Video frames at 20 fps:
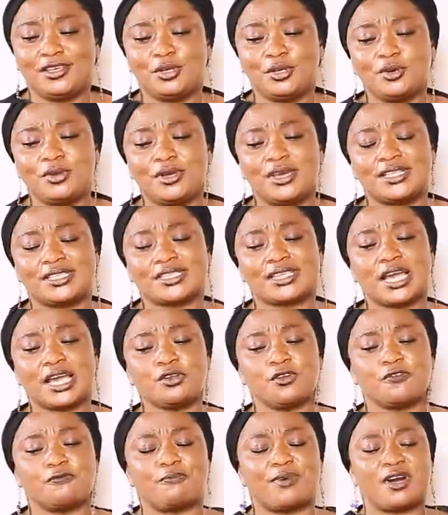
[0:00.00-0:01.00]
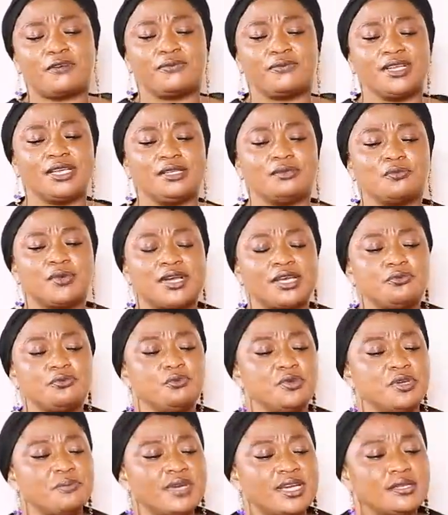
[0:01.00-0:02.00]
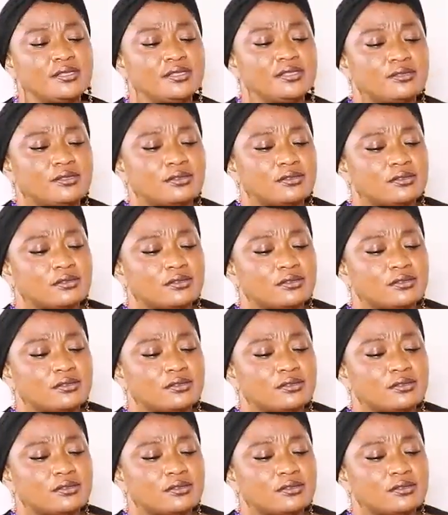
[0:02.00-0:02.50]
You know, it's kind of baffling when women